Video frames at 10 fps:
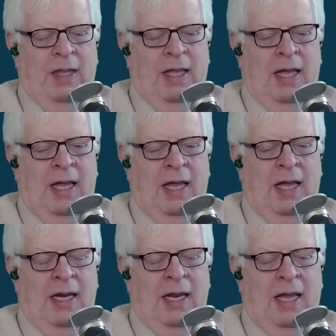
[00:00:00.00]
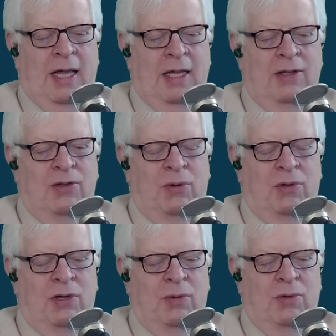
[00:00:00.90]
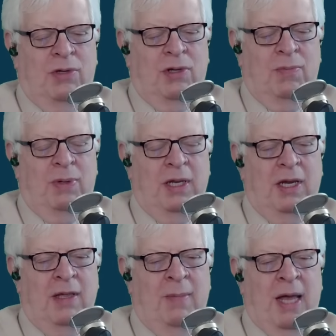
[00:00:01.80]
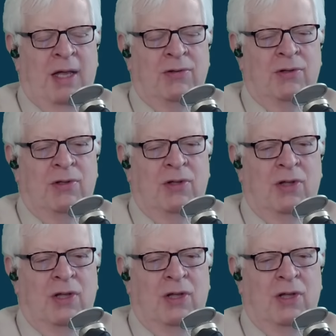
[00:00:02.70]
And I saw she was completely masked.